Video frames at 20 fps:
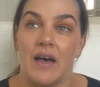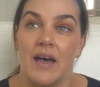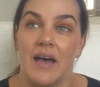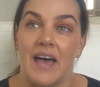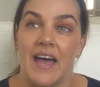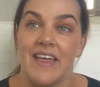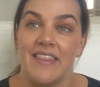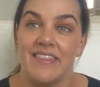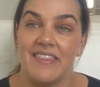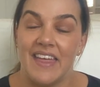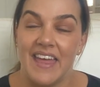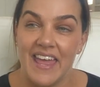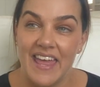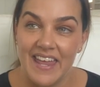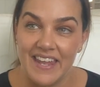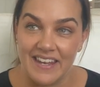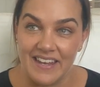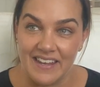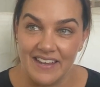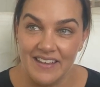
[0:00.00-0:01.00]
And
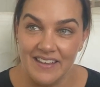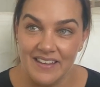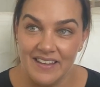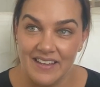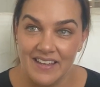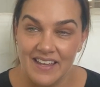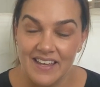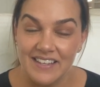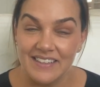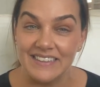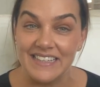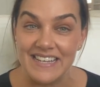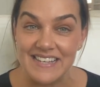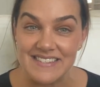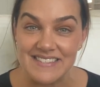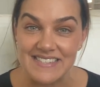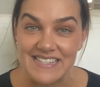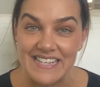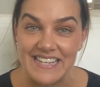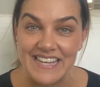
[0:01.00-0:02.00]
then
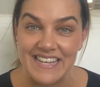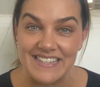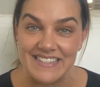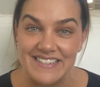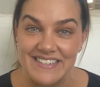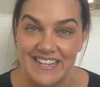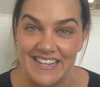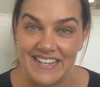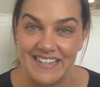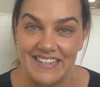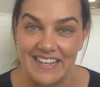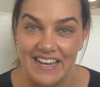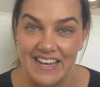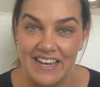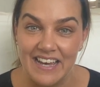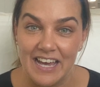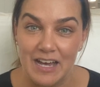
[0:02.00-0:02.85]
Leslie Adina